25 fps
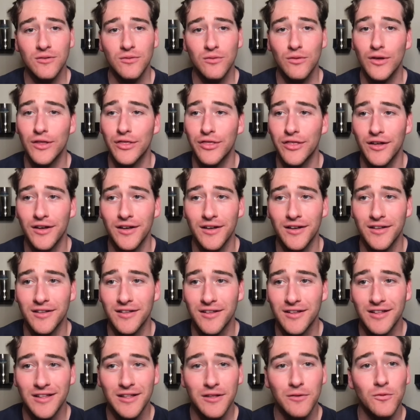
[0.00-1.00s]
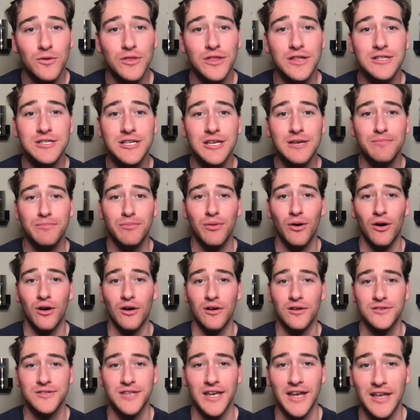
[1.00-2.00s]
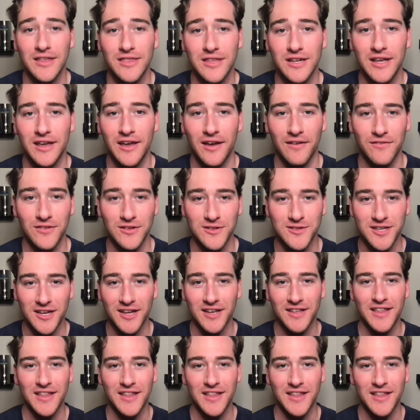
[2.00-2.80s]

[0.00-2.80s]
with the deep ball to Anthony Evans.